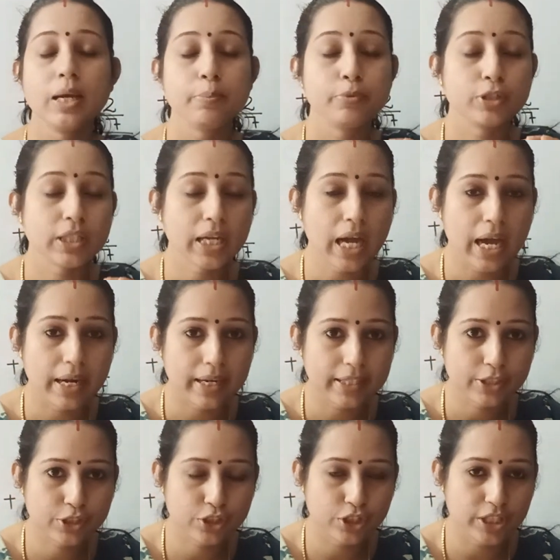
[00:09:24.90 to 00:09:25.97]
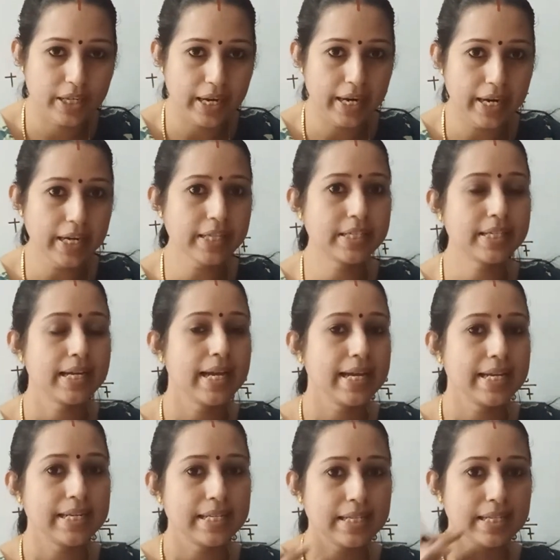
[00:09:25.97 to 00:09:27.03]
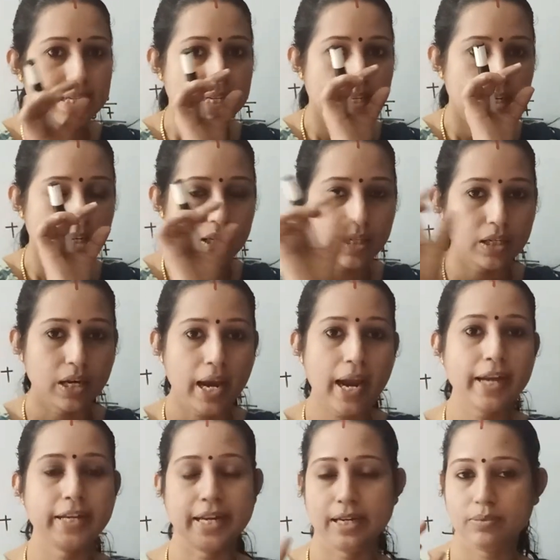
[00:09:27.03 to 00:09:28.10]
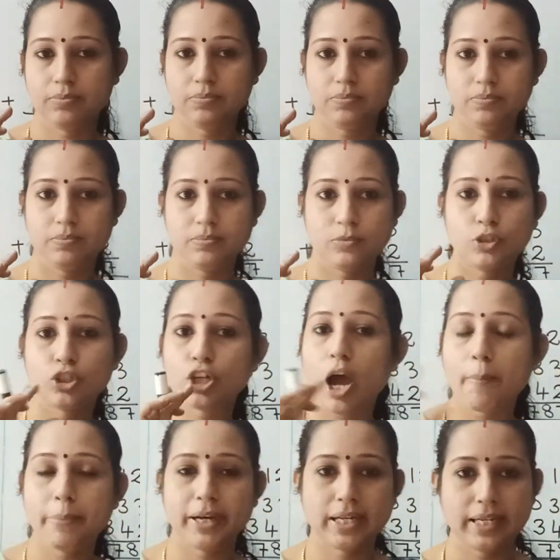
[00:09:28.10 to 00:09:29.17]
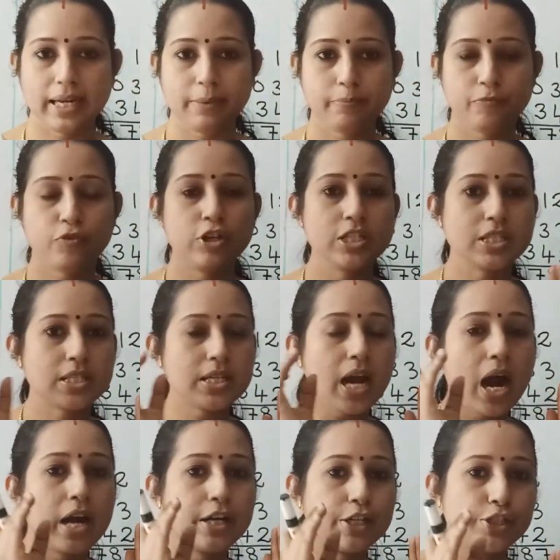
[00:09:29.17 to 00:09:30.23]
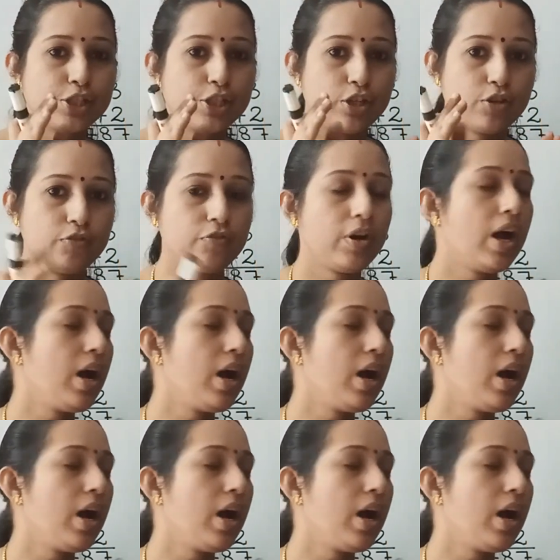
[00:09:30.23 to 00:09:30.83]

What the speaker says: Put the correct date. Heading. Topic name. First addition of.